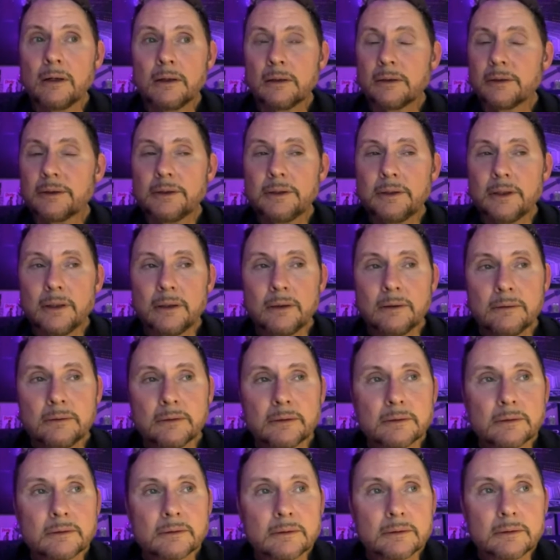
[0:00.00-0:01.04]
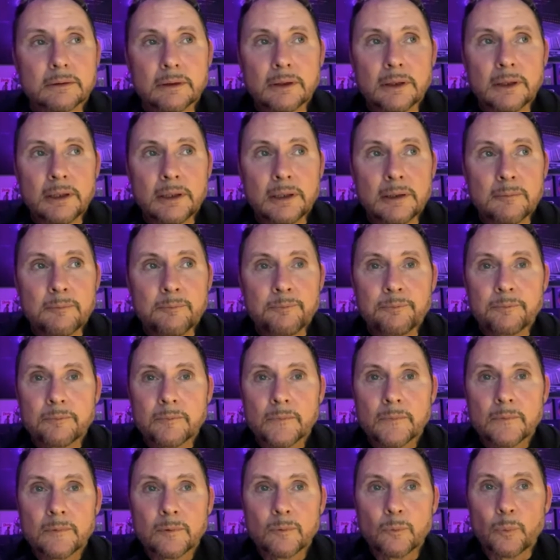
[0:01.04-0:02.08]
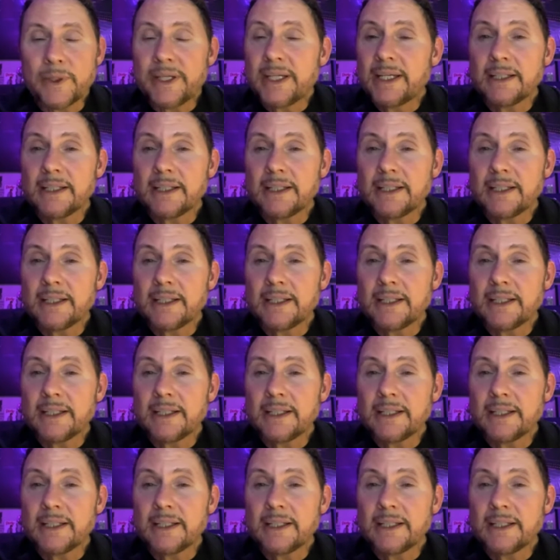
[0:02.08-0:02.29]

we